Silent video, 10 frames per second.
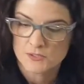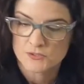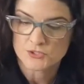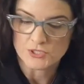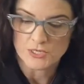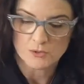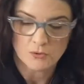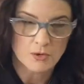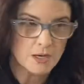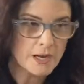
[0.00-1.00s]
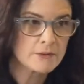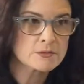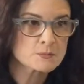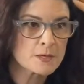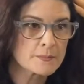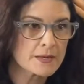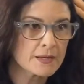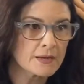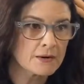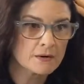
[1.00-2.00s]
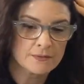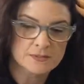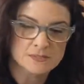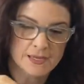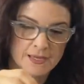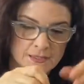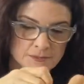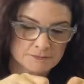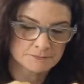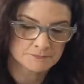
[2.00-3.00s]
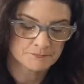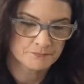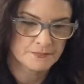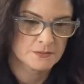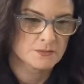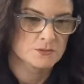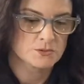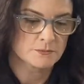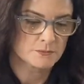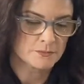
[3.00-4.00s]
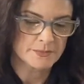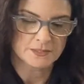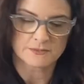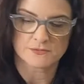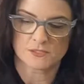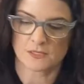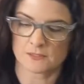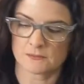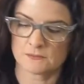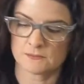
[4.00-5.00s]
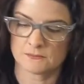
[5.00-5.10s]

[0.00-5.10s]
So I always part my hair on the side. So I'm gonna put my gloves on.